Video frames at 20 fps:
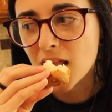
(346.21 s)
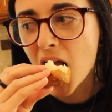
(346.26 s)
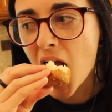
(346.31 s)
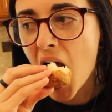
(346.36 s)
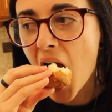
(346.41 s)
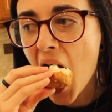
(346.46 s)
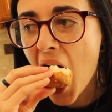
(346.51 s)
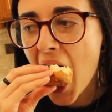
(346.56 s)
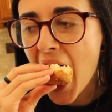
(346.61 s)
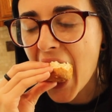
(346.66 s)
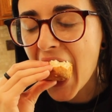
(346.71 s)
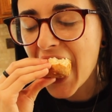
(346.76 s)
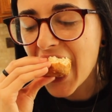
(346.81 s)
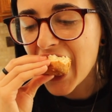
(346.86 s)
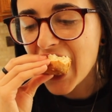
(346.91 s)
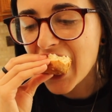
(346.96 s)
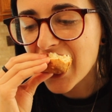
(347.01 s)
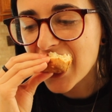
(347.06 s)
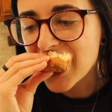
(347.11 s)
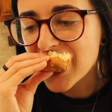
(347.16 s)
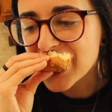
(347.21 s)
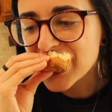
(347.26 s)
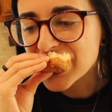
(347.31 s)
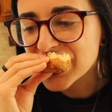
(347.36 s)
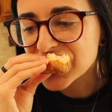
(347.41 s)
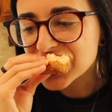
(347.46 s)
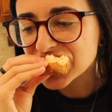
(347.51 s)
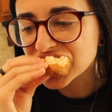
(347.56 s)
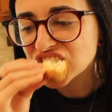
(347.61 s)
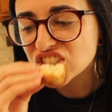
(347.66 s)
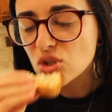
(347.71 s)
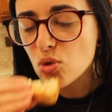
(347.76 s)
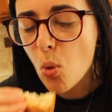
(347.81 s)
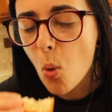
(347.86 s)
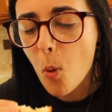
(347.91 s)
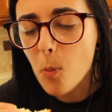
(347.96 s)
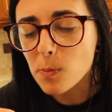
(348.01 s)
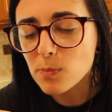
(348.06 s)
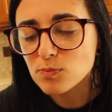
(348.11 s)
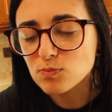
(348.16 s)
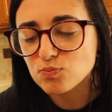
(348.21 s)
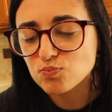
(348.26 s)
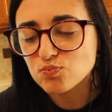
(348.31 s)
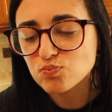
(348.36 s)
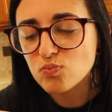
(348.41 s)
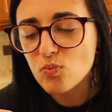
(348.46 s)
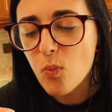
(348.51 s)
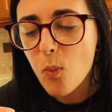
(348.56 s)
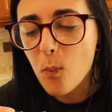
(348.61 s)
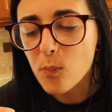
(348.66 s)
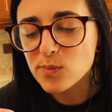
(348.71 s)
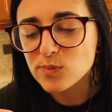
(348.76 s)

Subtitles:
[no speech]